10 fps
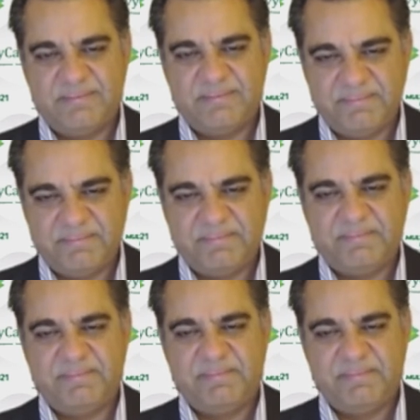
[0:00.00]

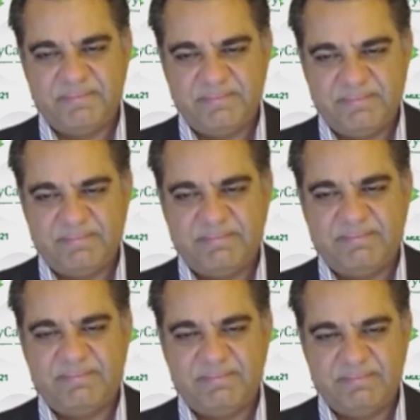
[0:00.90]

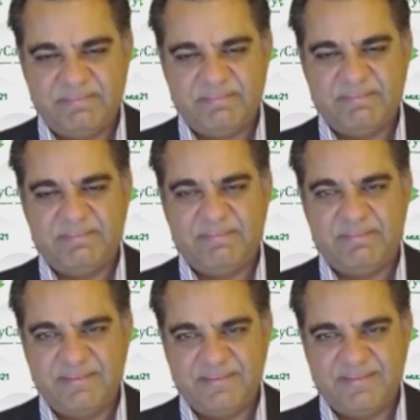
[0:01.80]

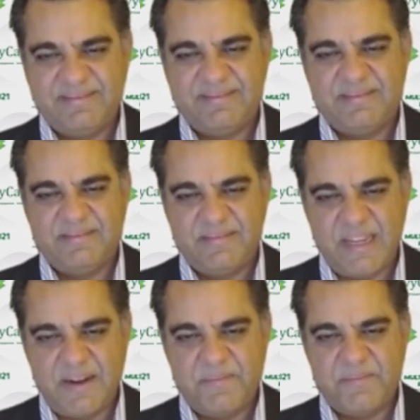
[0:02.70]

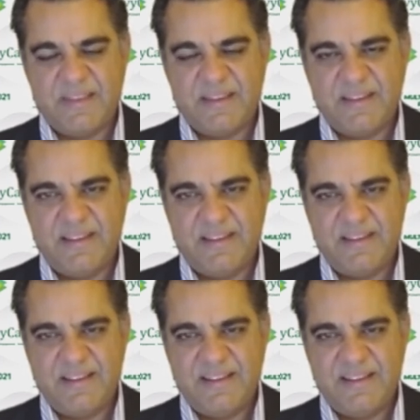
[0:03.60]

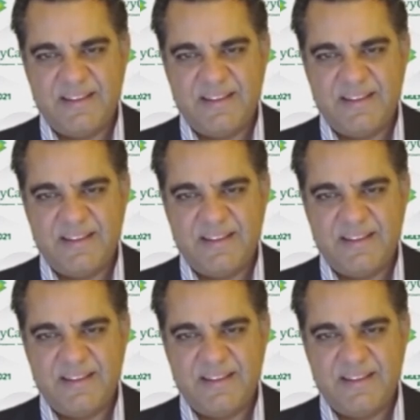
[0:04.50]
No words are spoken by the person on screen.